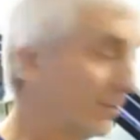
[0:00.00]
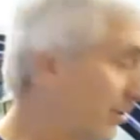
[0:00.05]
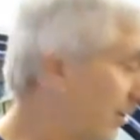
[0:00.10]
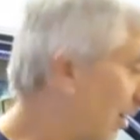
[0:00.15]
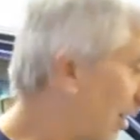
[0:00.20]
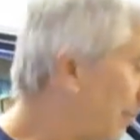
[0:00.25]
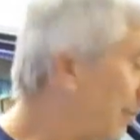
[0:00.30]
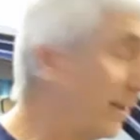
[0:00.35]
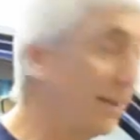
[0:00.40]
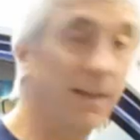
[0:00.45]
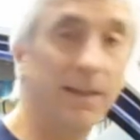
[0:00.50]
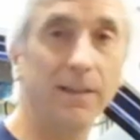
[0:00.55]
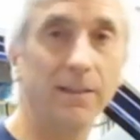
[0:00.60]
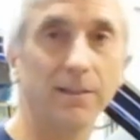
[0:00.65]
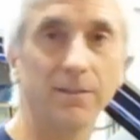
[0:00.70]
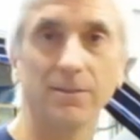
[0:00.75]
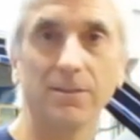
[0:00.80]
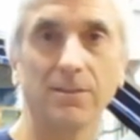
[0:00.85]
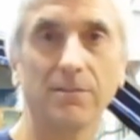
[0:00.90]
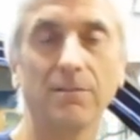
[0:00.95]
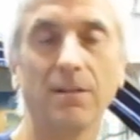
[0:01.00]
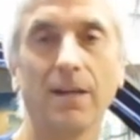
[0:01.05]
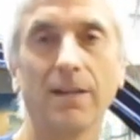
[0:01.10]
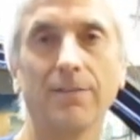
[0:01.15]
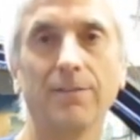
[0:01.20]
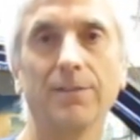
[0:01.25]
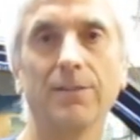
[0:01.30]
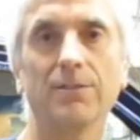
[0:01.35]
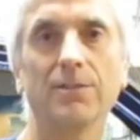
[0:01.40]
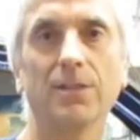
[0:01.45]
carpeting. Just a lot
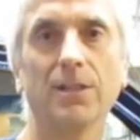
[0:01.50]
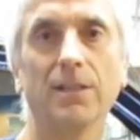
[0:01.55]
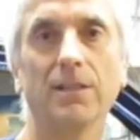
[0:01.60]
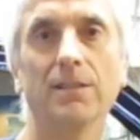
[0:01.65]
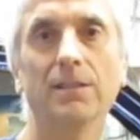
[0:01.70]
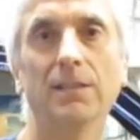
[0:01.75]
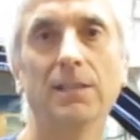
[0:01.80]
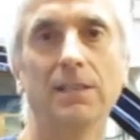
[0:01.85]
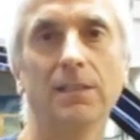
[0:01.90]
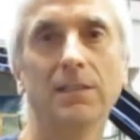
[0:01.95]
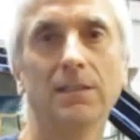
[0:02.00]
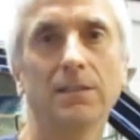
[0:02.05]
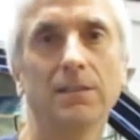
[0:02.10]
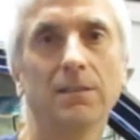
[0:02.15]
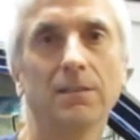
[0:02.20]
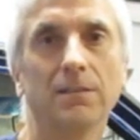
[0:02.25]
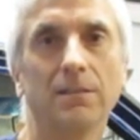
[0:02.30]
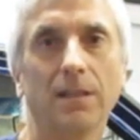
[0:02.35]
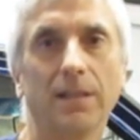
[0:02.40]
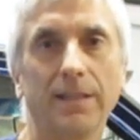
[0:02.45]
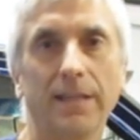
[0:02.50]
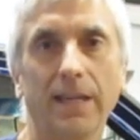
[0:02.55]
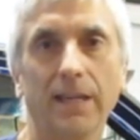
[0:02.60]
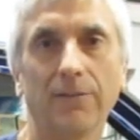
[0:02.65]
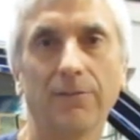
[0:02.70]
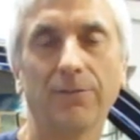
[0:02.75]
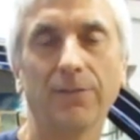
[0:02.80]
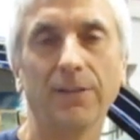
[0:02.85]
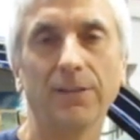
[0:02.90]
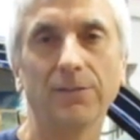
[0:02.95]
of it, a lot of the
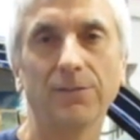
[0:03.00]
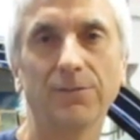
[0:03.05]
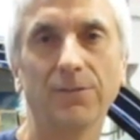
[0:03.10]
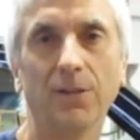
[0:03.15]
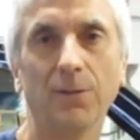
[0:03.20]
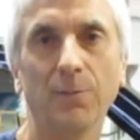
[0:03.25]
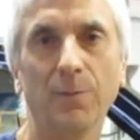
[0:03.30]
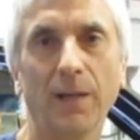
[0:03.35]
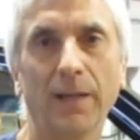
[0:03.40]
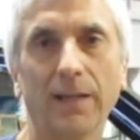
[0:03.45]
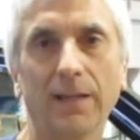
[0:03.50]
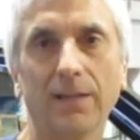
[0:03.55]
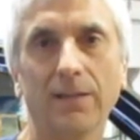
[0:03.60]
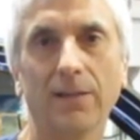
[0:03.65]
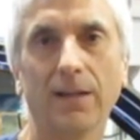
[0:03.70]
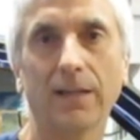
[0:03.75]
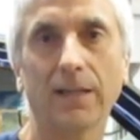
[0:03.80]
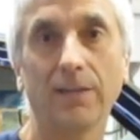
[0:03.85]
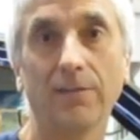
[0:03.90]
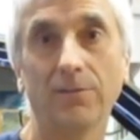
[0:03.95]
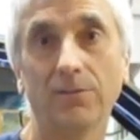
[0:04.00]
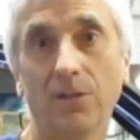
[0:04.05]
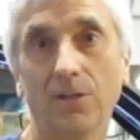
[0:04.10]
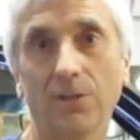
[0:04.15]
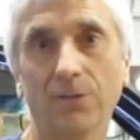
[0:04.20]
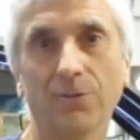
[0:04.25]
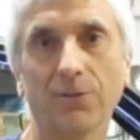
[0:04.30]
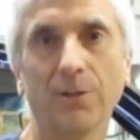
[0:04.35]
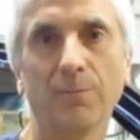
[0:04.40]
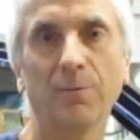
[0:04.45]
antifreeze flowed back in there, kind of a
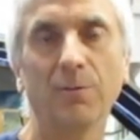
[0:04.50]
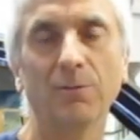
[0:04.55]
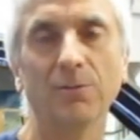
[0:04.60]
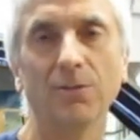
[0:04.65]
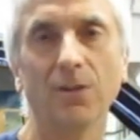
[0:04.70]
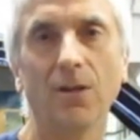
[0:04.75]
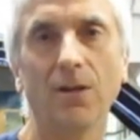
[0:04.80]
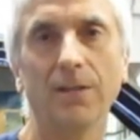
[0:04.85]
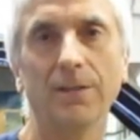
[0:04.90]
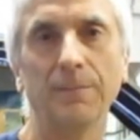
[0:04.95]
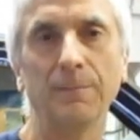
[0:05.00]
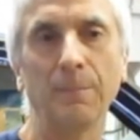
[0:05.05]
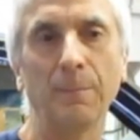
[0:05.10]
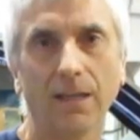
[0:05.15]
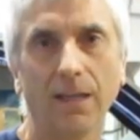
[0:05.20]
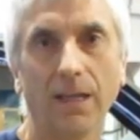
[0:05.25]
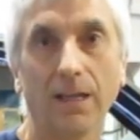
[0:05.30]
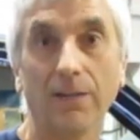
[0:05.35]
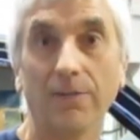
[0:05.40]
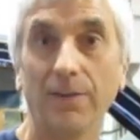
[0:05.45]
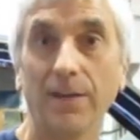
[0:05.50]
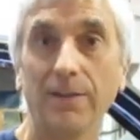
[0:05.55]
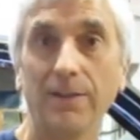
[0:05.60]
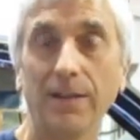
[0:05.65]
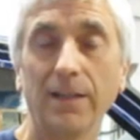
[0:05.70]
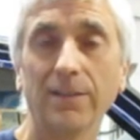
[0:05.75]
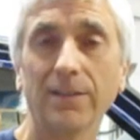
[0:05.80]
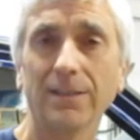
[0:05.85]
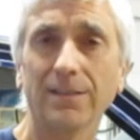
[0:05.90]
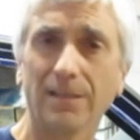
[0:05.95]
long trip I was on. And I
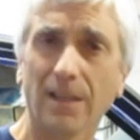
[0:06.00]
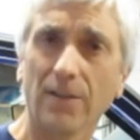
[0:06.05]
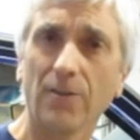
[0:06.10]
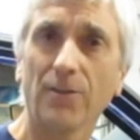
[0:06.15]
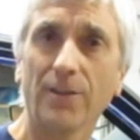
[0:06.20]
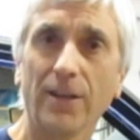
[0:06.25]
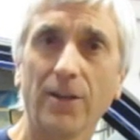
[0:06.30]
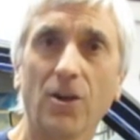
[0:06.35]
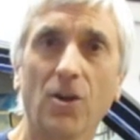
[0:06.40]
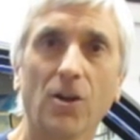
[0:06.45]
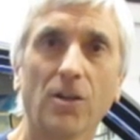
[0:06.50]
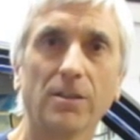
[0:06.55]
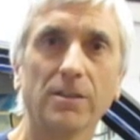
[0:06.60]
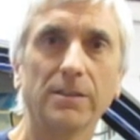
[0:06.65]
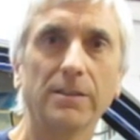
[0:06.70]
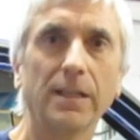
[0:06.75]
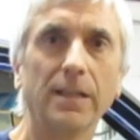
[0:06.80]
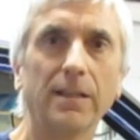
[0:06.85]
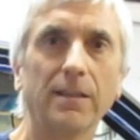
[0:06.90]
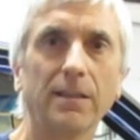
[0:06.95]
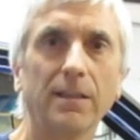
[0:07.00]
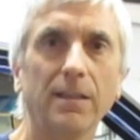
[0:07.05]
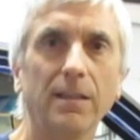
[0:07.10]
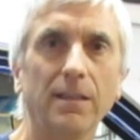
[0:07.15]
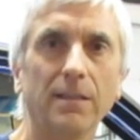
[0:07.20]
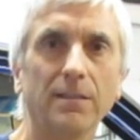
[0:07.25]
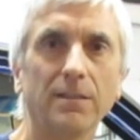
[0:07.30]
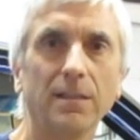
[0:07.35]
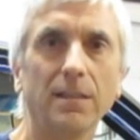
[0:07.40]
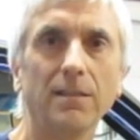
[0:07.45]
found out that it's not all that hard to take
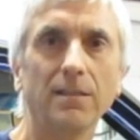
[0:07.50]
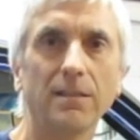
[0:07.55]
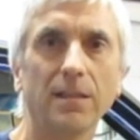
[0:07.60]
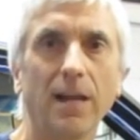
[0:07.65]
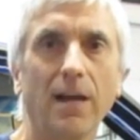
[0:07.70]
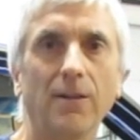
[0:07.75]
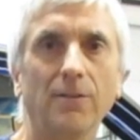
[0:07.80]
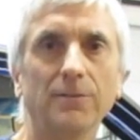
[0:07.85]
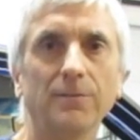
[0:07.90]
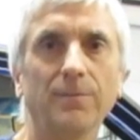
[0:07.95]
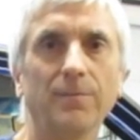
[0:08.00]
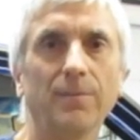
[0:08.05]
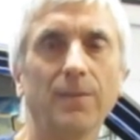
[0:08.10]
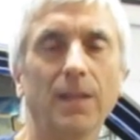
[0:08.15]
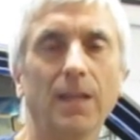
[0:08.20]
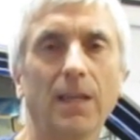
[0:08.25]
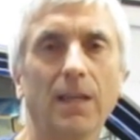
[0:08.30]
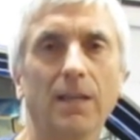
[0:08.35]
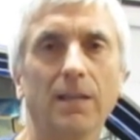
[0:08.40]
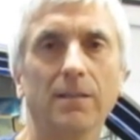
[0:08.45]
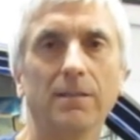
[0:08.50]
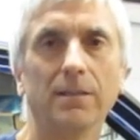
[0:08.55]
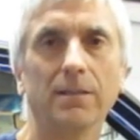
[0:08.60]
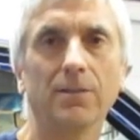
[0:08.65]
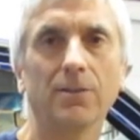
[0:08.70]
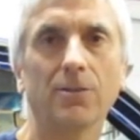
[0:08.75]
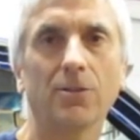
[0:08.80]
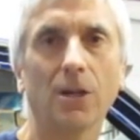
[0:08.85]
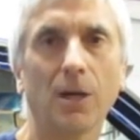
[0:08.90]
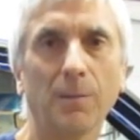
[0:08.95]
the seats out and
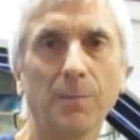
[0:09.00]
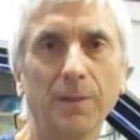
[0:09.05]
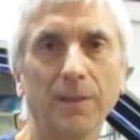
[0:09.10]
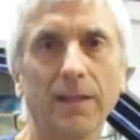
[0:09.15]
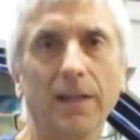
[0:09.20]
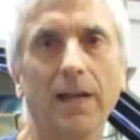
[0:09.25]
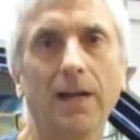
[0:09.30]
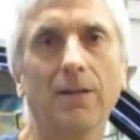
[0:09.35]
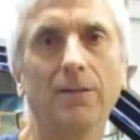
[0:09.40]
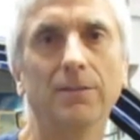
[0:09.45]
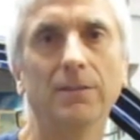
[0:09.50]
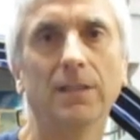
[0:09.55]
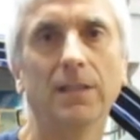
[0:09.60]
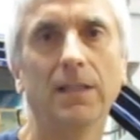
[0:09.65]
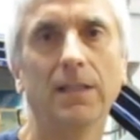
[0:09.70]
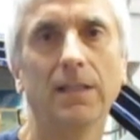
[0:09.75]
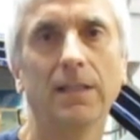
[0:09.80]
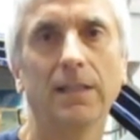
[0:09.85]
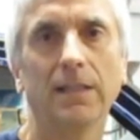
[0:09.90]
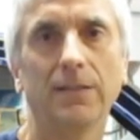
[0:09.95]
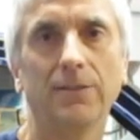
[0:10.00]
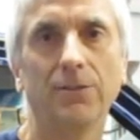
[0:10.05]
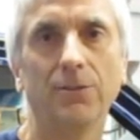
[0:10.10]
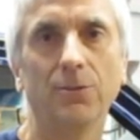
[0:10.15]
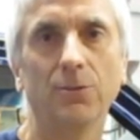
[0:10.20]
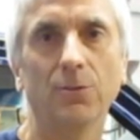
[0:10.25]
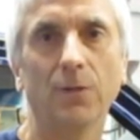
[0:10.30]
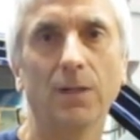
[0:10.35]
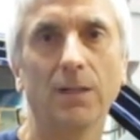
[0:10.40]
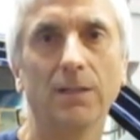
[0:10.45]
get the carpeting out
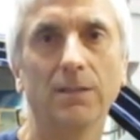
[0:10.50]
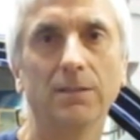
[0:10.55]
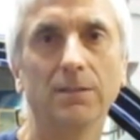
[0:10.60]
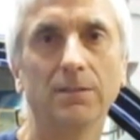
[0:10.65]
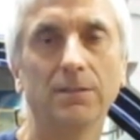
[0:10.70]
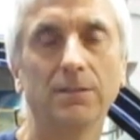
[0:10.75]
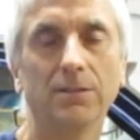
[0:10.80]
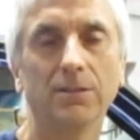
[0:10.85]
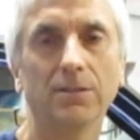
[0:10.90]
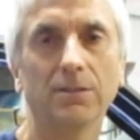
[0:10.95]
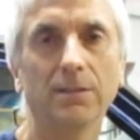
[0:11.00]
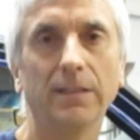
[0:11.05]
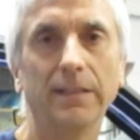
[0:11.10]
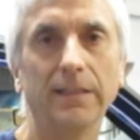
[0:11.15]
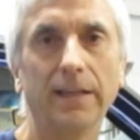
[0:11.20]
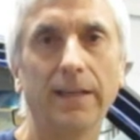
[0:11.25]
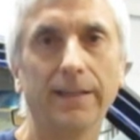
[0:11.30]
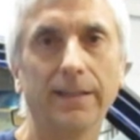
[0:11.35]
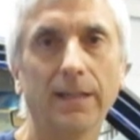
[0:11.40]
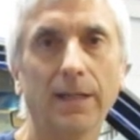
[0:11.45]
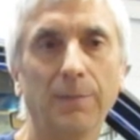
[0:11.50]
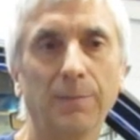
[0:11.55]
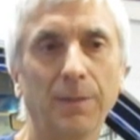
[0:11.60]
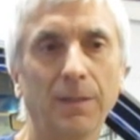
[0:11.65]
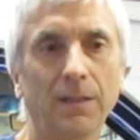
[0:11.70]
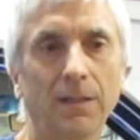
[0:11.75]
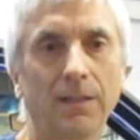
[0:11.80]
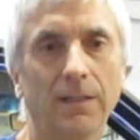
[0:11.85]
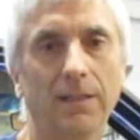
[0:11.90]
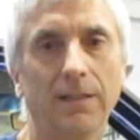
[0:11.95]
to clean that
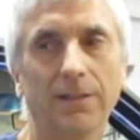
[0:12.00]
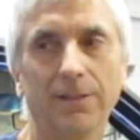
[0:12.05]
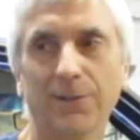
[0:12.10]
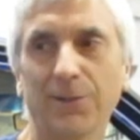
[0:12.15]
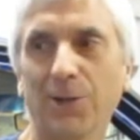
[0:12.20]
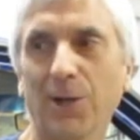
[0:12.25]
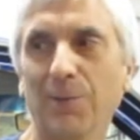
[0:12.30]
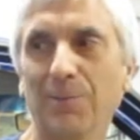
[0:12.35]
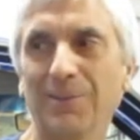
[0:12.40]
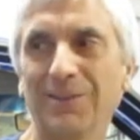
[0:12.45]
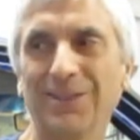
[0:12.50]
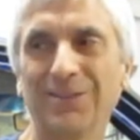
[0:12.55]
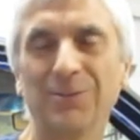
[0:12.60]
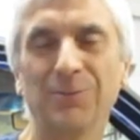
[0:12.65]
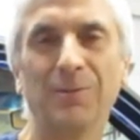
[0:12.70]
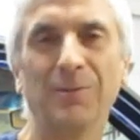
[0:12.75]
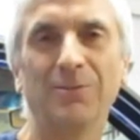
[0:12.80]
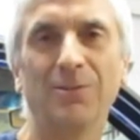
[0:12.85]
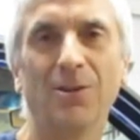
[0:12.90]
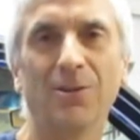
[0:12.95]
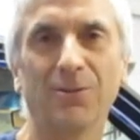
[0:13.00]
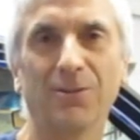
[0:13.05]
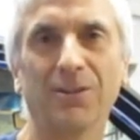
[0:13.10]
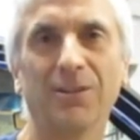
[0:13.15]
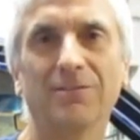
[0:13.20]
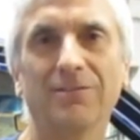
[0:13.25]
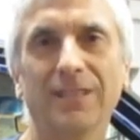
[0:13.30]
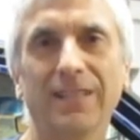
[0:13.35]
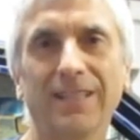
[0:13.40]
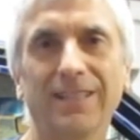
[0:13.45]
up. The carpet takes a little bit longer to
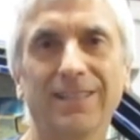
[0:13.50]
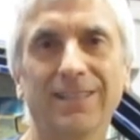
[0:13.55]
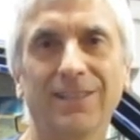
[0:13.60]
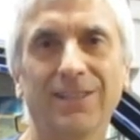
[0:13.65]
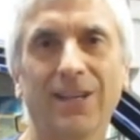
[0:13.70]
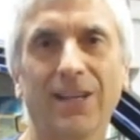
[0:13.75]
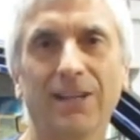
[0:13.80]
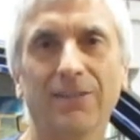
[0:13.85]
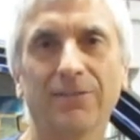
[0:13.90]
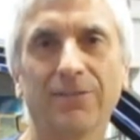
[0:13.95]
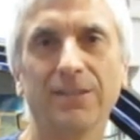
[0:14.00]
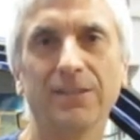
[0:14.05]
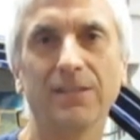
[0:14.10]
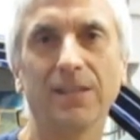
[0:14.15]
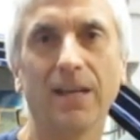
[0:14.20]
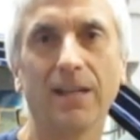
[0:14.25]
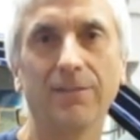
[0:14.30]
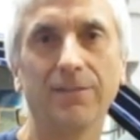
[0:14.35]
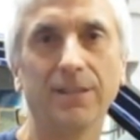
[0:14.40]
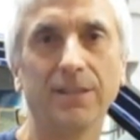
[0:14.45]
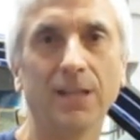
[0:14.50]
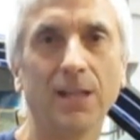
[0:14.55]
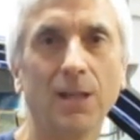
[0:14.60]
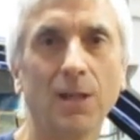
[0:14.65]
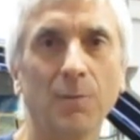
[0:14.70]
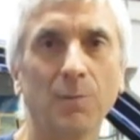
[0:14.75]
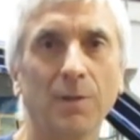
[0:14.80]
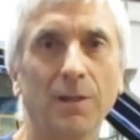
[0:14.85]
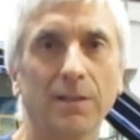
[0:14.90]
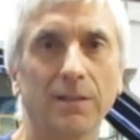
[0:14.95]
clean, get the antifreeze out of it.
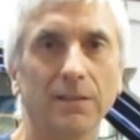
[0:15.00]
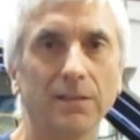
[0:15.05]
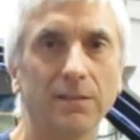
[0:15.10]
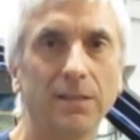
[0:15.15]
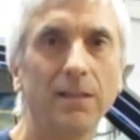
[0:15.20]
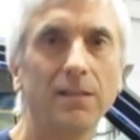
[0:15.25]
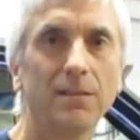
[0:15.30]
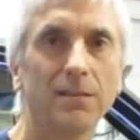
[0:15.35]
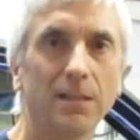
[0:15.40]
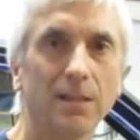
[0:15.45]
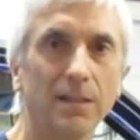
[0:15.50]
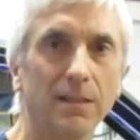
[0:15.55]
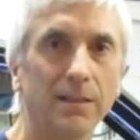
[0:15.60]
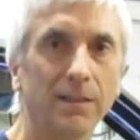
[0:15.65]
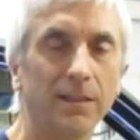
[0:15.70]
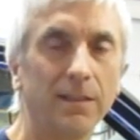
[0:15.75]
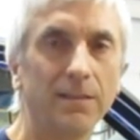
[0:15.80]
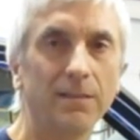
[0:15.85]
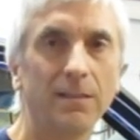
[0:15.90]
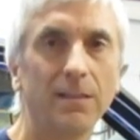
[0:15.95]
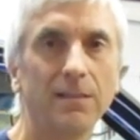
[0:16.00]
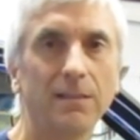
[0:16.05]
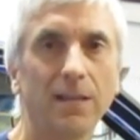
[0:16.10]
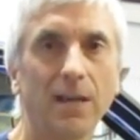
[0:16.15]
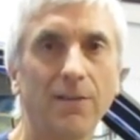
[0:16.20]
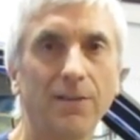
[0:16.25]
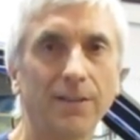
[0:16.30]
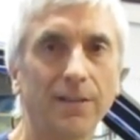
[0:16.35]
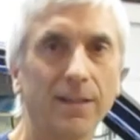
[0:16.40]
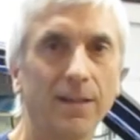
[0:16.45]
But the seats, getting the seats
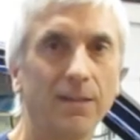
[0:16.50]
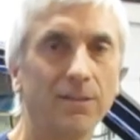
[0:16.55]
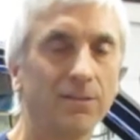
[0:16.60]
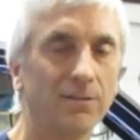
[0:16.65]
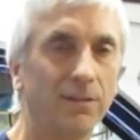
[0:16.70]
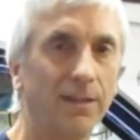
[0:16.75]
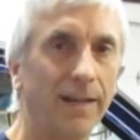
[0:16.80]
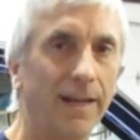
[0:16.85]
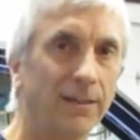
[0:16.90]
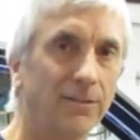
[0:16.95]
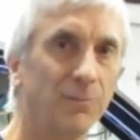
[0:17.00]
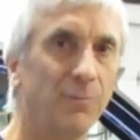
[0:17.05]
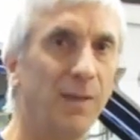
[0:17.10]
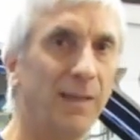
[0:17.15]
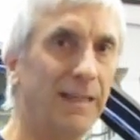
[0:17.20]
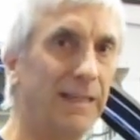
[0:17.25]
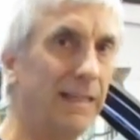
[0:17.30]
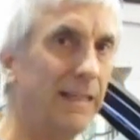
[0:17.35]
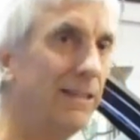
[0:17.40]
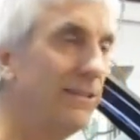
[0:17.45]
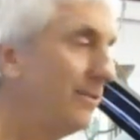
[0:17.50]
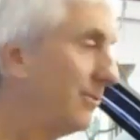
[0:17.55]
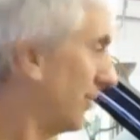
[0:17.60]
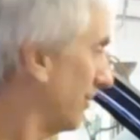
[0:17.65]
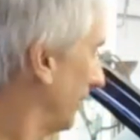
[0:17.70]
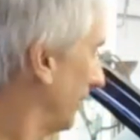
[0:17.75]
out in the console actually make it easier